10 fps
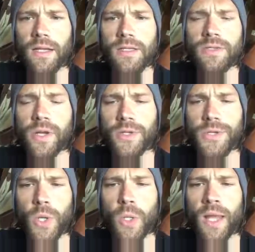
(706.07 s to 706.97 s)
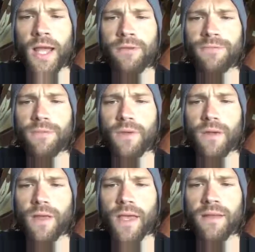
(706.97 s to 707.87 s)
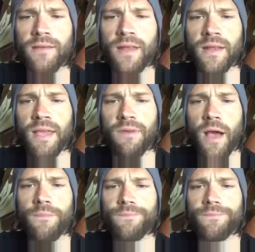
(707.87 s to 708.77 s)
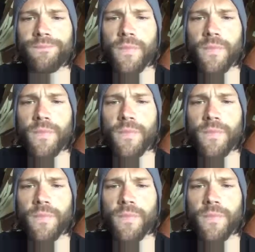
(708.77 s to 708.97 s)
struggled your whole life and didn't give up.